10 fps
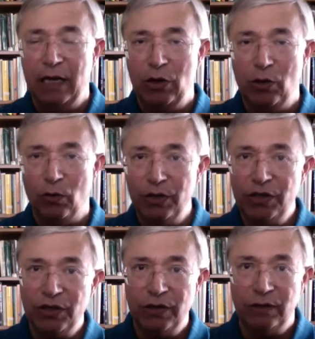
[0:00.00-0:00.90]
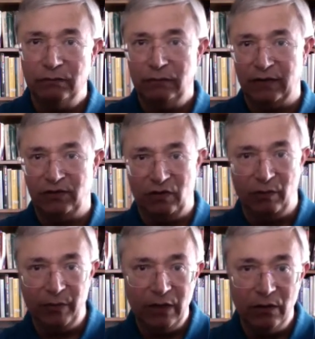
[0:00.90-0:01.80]
knowledge,
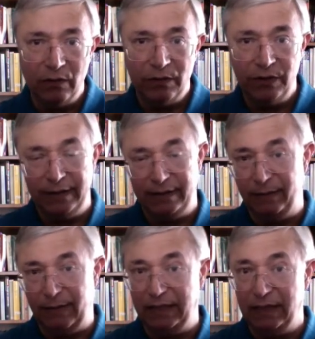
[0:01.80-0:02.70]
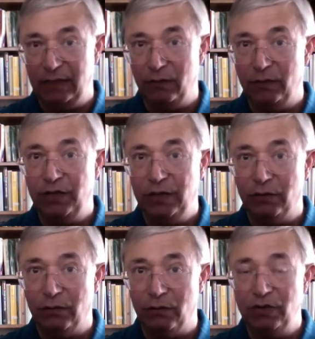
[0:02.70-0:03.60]
taxonomic knowledge, systematic knowledge,
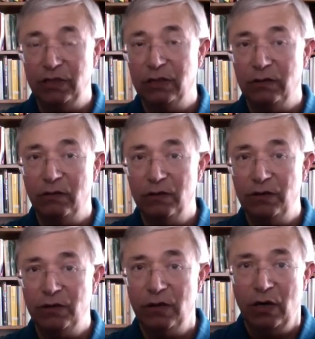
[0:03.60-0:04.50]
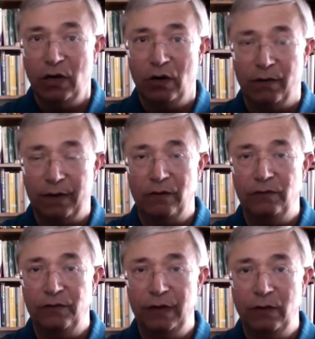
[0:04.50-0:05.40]
ecological knowledge of a
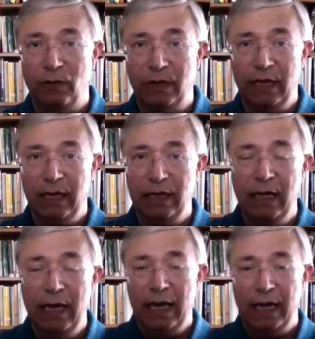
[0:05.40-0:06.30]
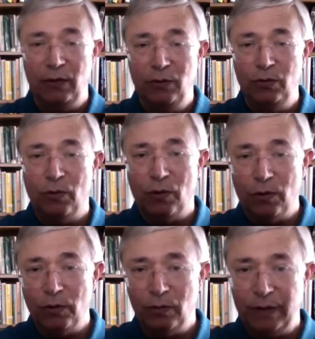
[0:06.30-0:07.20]
country in one hand, and do
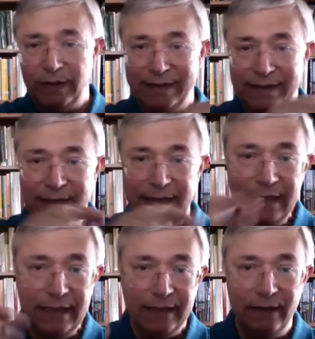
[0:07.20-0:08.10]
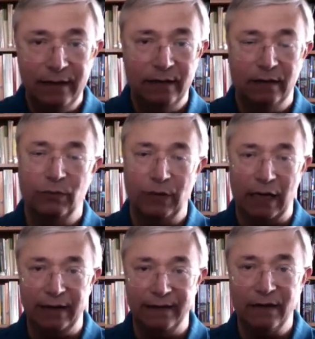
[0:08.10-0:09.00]
all what is needed, what
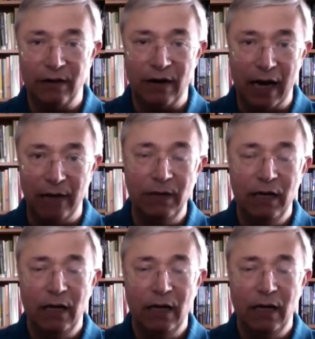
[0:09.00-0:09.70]
I described,